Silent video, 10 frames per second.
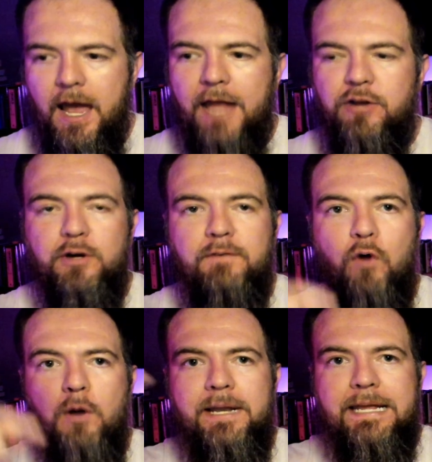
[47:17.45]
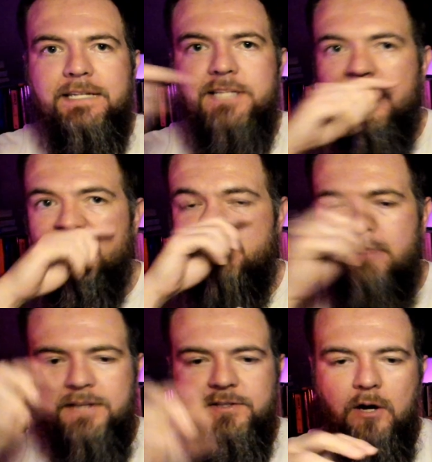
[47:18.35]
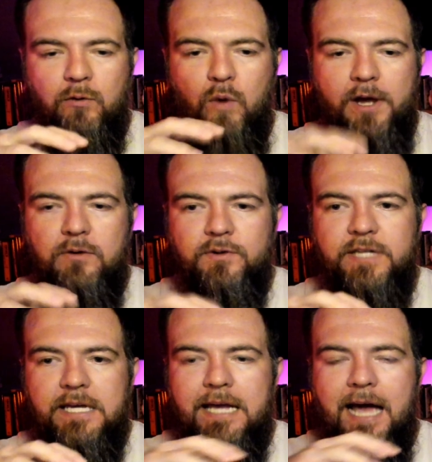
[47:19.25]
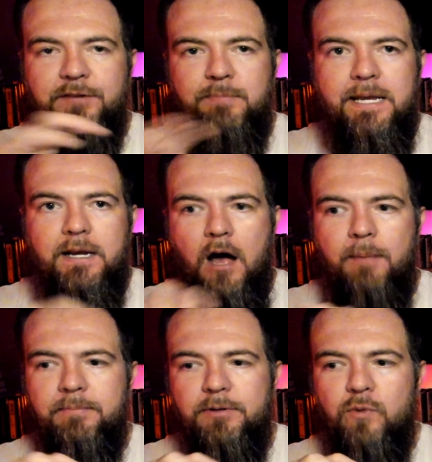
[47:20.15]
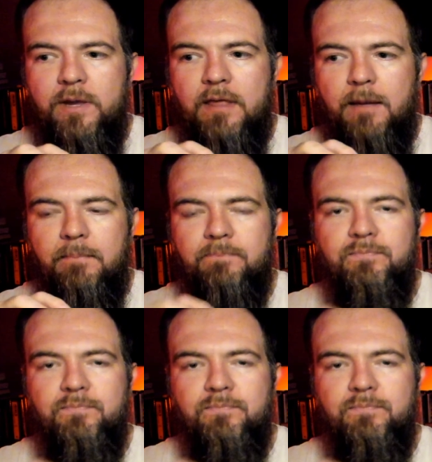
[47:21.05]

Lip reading: and you could form an intension based on what you see as being common between them.